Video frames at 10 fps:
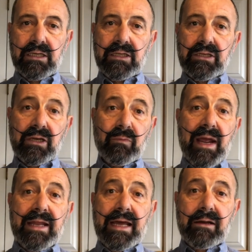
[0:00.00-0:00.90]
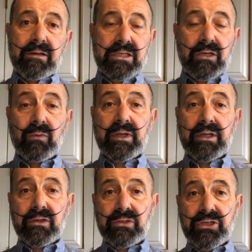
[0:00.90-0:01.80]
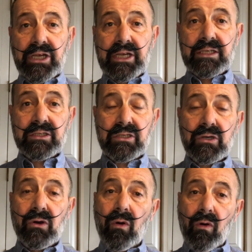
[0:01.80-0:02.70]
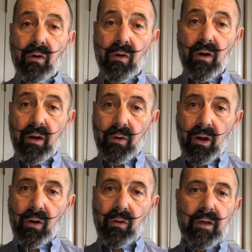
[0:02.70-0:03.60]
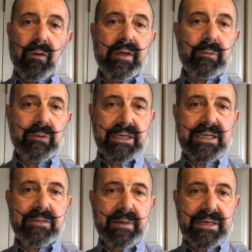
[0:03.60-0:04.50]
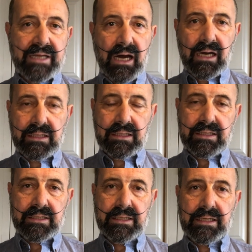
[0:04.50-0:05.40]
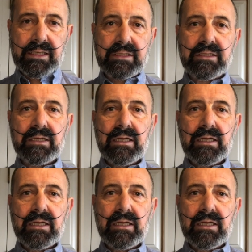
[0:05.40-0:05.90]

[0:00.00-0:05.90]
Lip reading: You could wear that still with those jeans, although they would need to be darker than these,